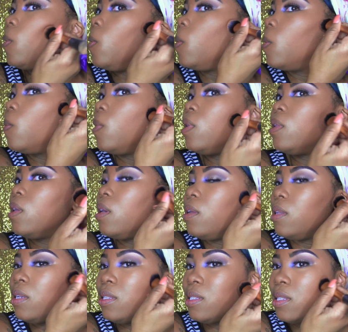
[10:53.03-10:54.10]
Oh, what the
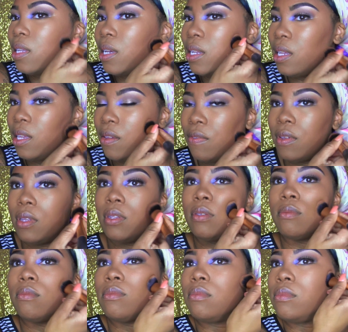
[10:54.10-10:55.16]
hell? That's not even,